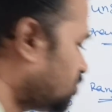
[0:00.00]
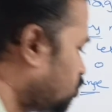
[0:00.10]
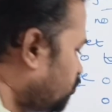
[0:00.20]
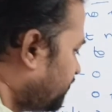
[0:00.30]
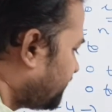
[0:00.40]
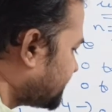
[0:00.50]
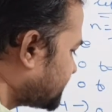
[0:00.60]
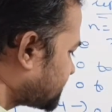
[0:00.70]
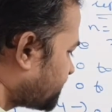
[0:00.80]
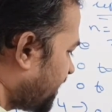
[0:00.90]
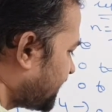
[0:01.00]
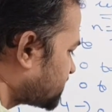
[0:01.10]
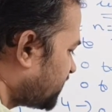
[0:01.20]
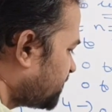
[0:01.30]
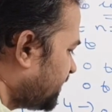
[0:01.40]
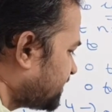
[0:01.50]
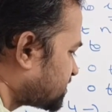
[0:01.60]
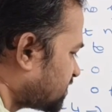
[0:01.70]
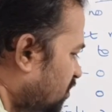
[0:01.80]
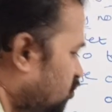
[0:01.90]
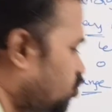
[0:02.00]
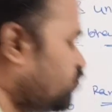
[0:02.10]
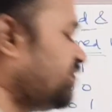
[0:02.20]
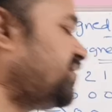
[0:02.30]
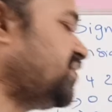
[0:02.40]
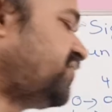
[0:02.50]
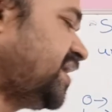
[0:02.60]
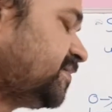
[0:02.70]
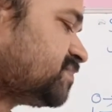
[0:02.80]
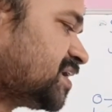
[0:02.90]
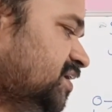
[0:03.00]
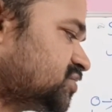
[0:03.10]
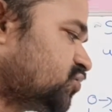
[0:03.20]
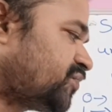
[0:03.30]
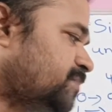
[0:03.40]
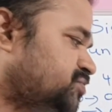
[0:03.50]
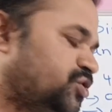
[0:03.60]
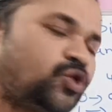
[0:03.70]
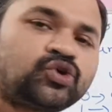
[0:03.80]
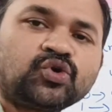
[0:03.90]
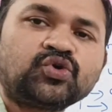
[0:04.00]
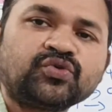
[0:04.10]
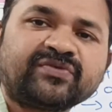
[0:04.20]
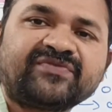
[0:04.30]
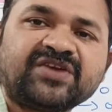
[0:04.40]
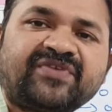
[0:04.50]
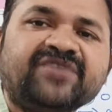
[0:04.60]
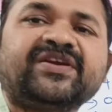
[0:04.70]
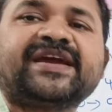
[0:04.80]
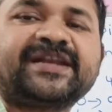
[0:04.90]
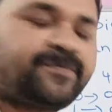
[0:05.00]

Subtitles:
256 minus 1 means 255. So, from 0 to 255 we can